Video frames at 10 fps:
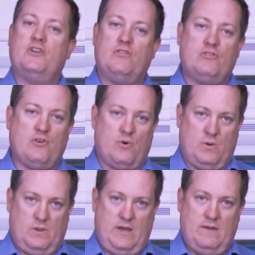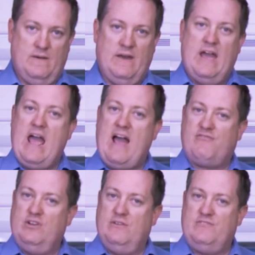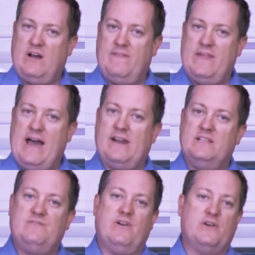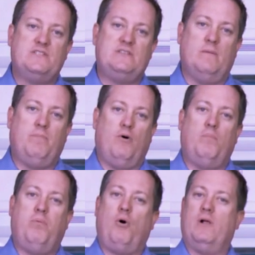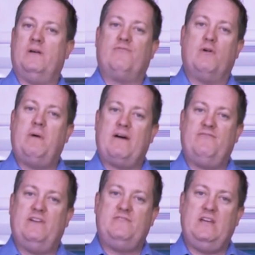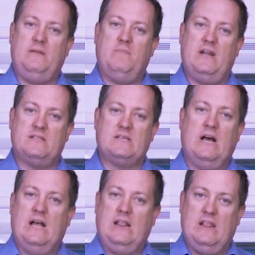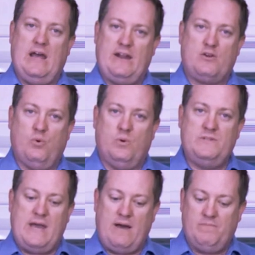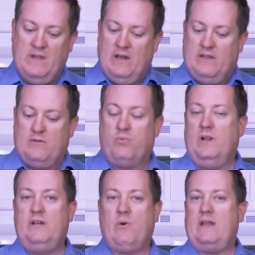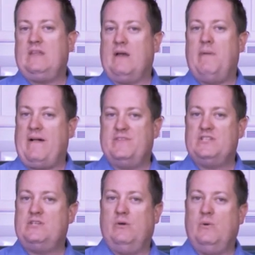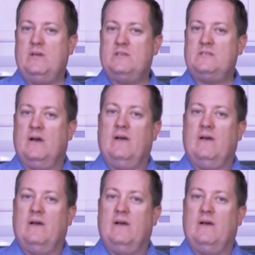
it thoroughly. After you've done that, it's very simple. Boil it for about 15 minutes, let it cool down. The really great thing about this too is,